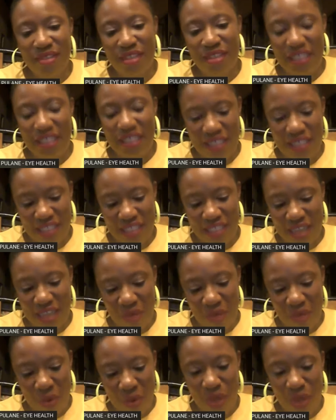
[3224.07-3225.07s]
Is there
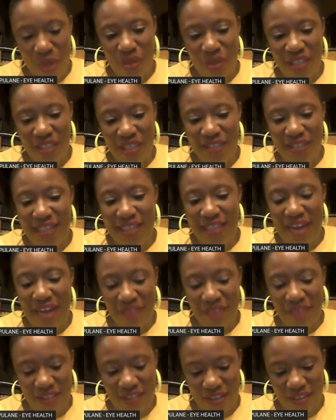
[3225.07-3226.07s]
somewhere where you need
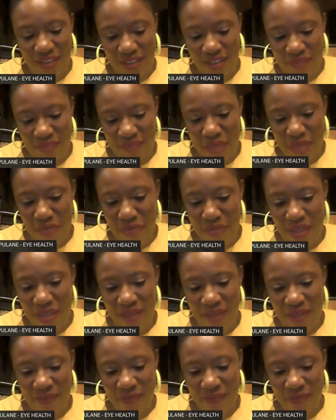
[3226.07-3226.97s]
clarity, maybe?